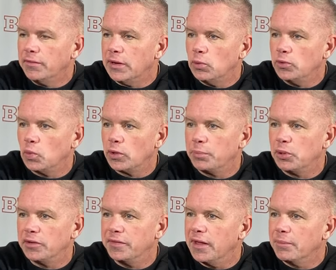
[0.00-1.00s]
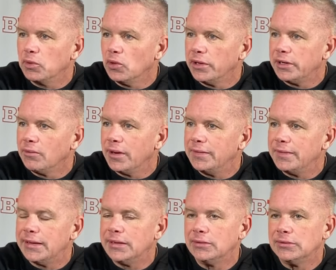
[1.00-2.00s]
I wouldn't want to put a number on it right
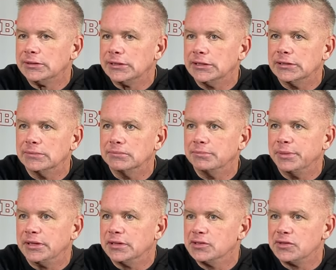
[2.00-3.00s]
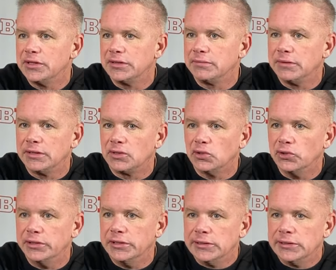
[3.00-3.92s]
now because it could,